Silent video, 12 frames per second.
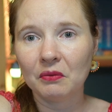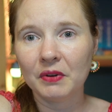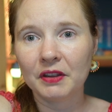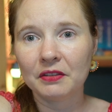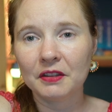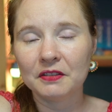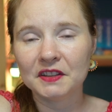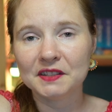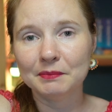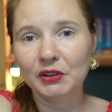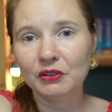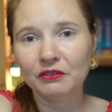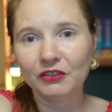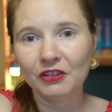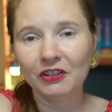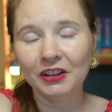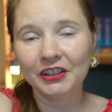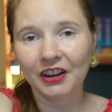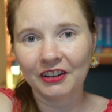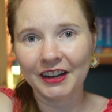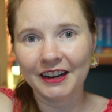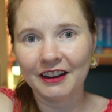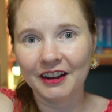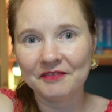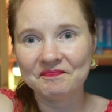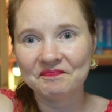with this beautiful yarn I got.